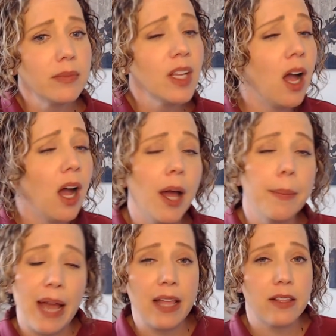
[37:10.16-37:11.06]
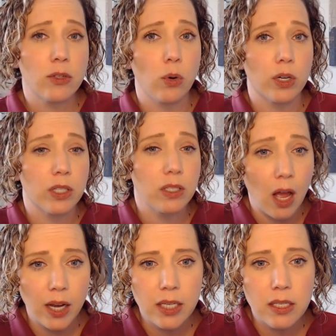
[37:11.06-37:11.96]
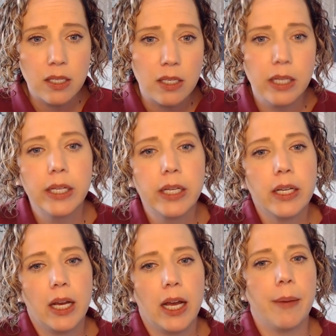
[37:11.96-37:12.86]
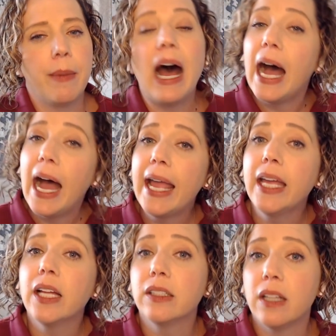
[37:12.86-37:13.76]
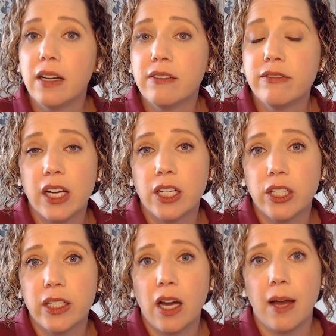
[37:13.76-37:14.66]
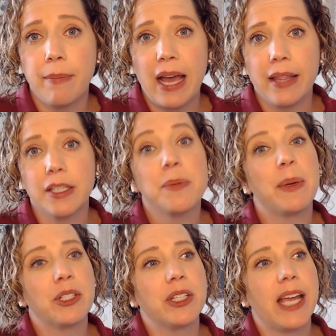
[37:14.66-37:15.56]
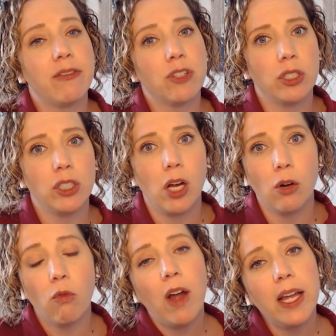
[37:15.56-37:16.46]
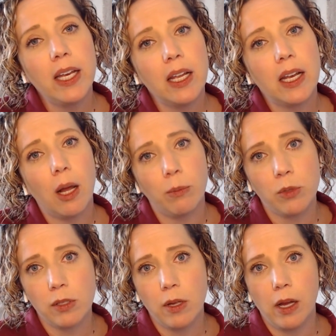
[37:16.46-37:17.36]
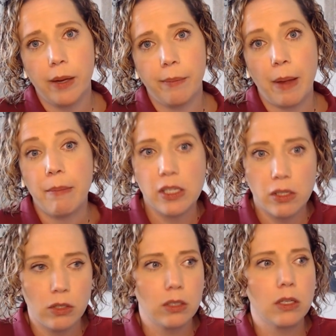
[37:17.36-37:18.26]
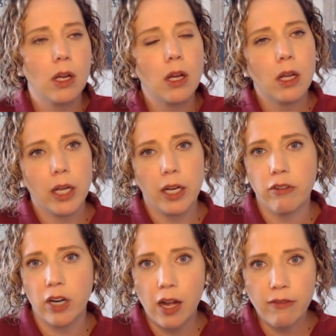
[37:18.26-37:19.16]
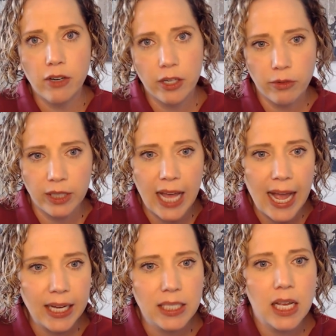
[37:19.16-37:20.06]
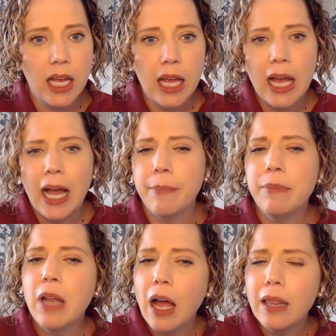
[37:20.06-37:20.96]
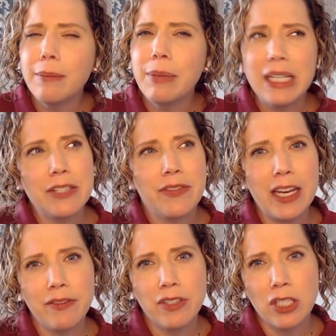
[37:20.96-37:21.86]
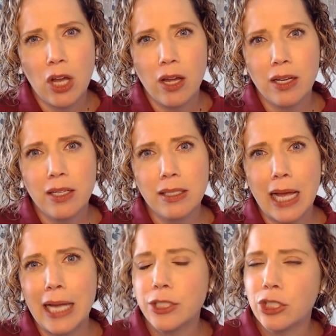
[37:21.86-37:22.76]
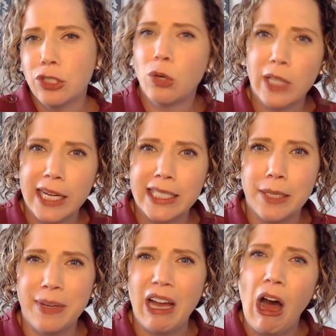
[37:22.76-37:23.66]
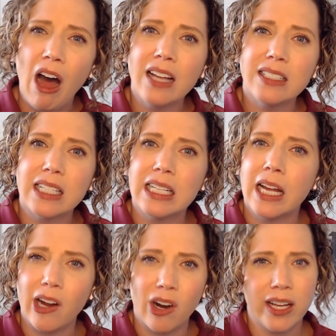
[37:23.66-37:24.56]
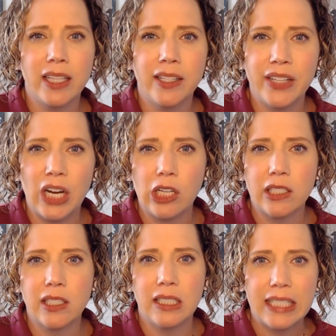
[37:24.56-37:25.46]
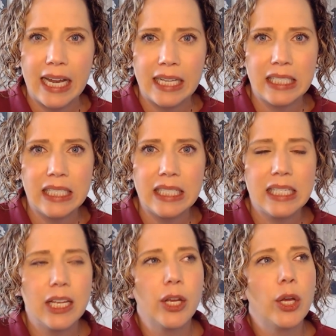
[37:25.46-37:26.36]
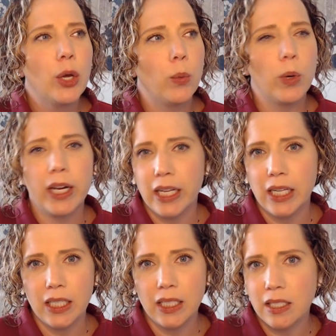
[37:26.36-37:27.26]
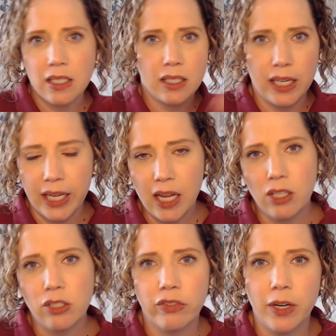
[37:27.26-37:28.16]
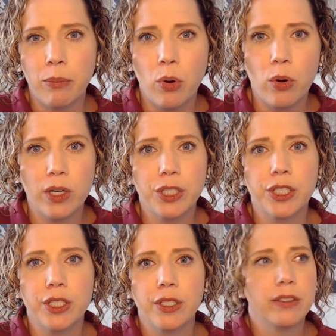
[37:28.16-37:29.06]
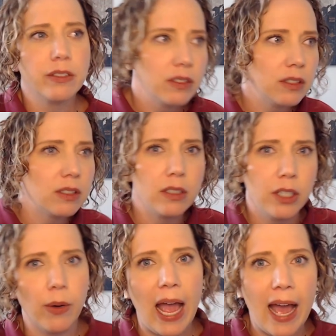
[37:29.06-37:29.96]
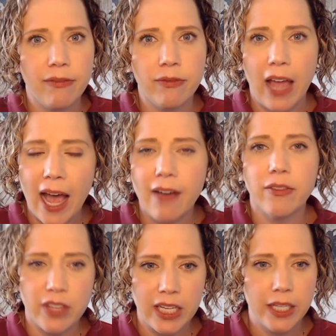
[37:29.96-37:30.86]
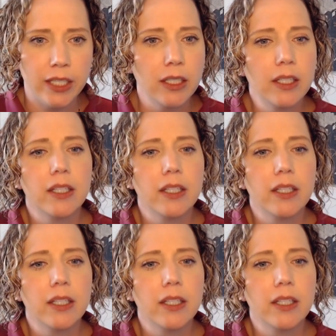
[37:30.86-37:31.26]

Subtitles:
Hot baths or saunas. I love a good hot bath, especially after a long run. It helps my muscles kind of recover and relax. I'm not the biggest fan of saunas. I just don't like to be hot. And I already live in Austin, Texas, where it is like hell's front porch, half of the year.